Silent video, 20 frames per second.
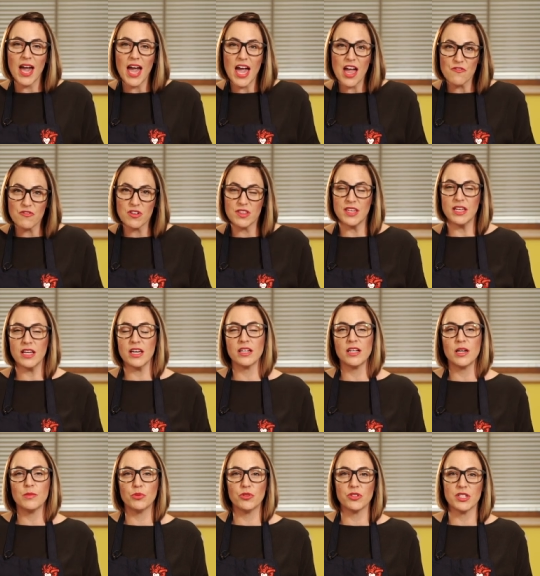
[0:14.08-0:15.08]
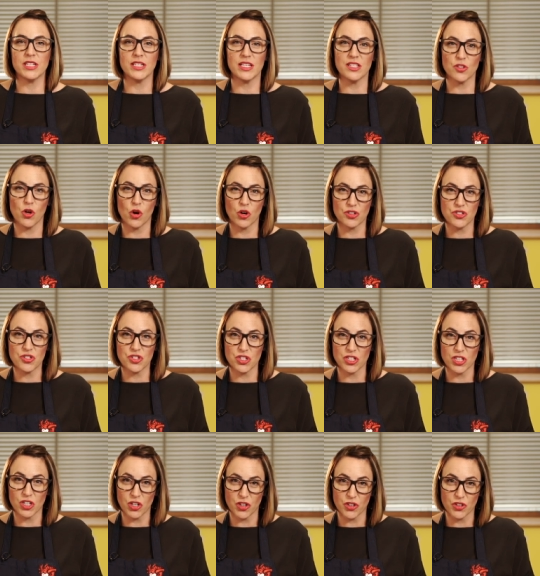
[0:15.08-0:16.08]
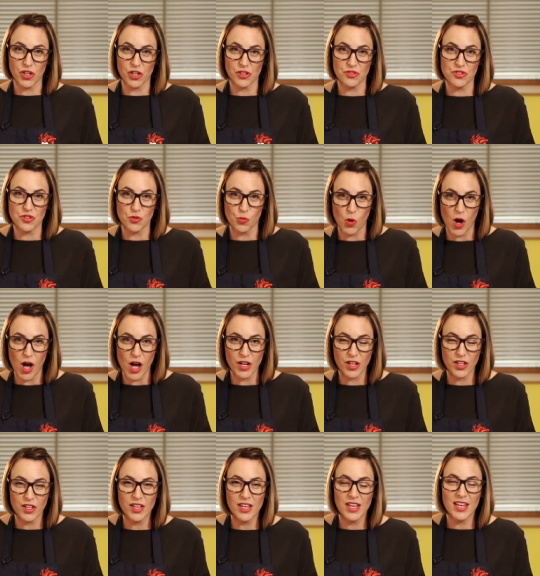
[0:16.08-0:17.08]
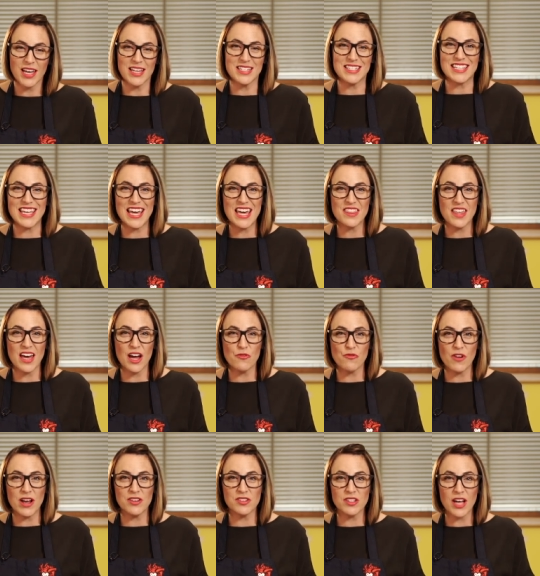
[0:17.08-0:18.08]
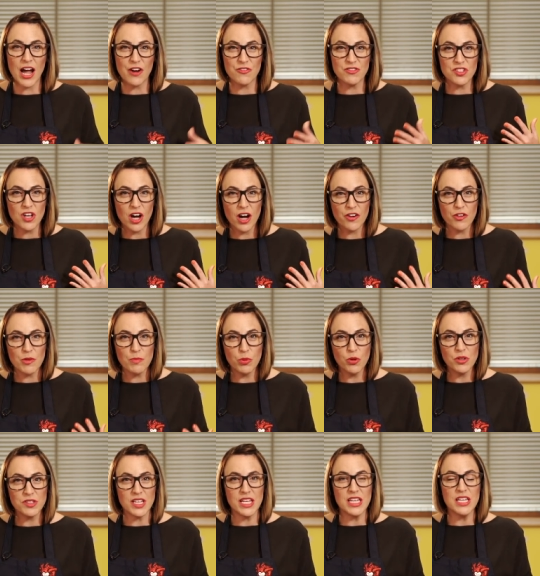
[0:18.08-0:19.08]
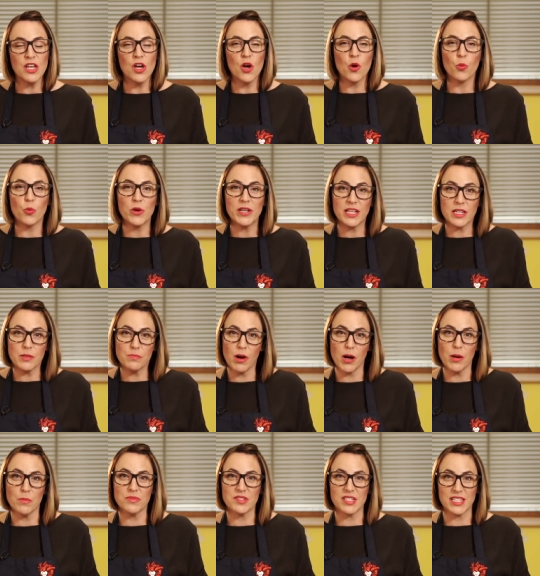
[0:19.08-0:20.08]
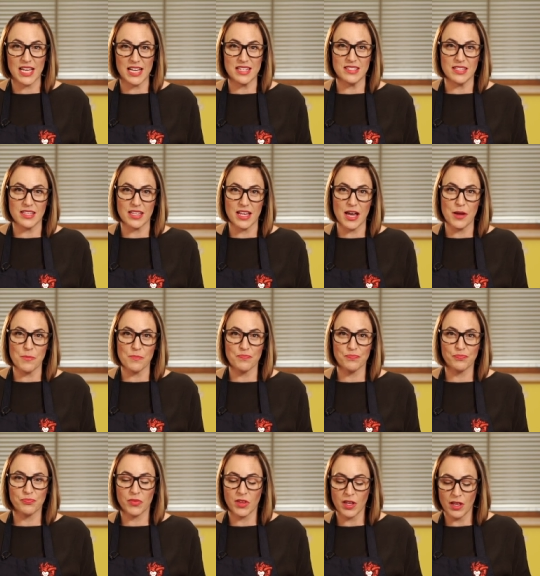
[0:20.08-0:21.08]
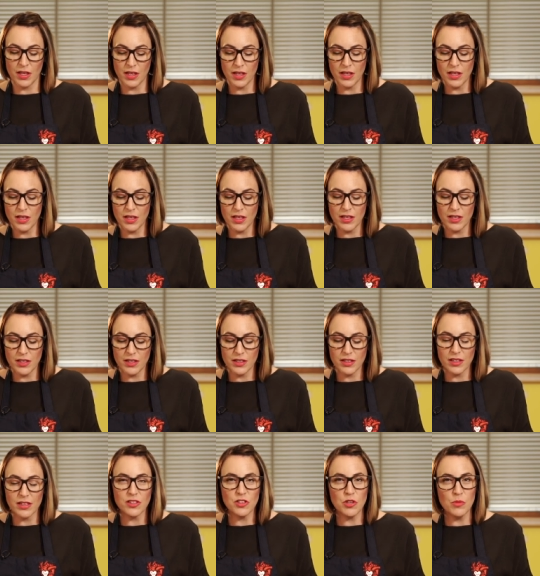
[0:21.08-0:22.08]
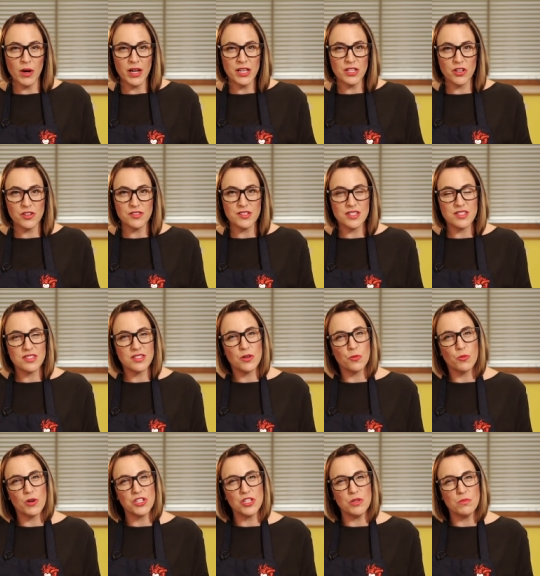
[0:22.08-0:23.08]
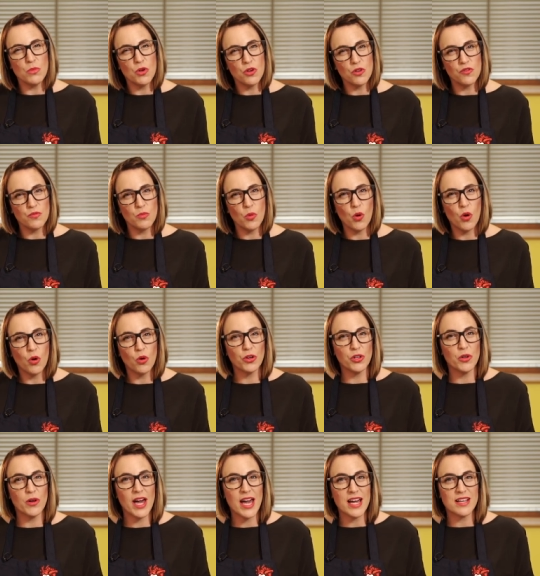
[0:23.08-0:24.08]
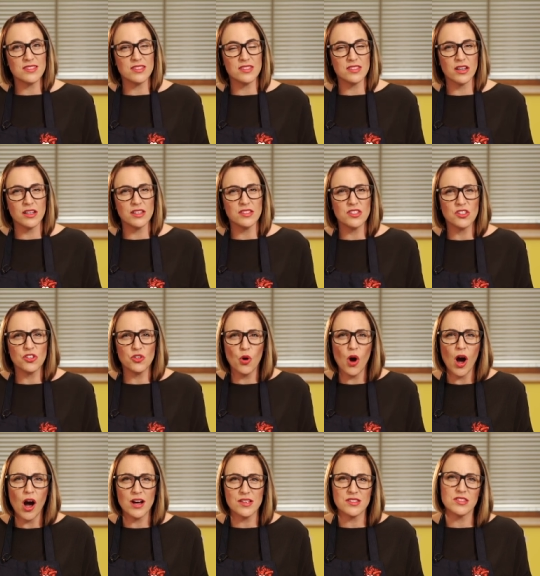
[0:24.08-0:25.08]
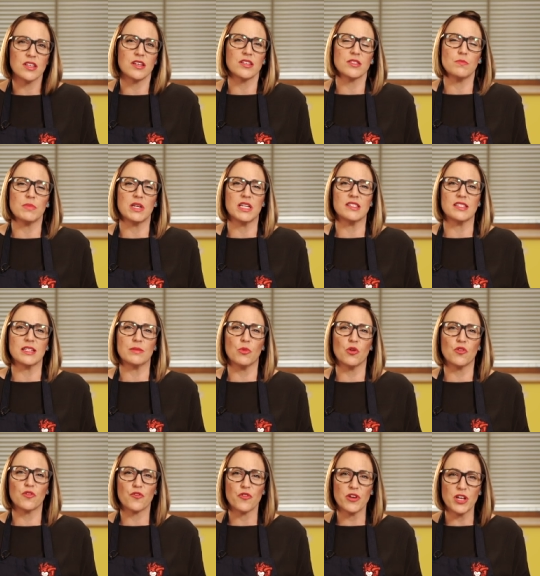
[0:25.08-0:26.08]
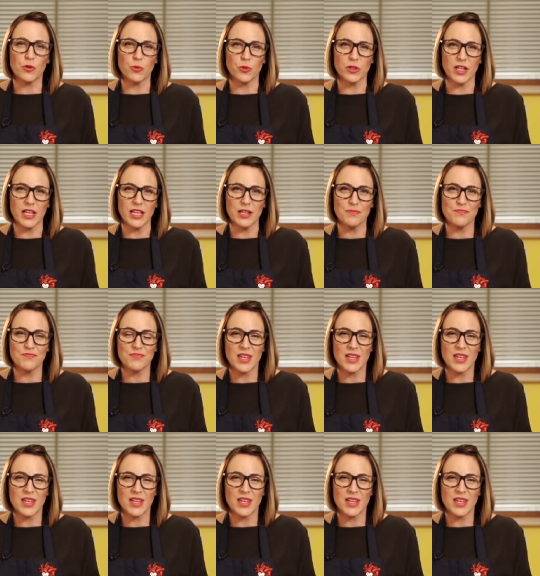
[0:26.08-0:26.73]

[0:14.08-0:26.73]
Everything in our body needs oxygen and glucose to work, and to get that around our entire body we need a pump to get it there. You might notice that when you move more or you exercise, your heart starts beating more frequently.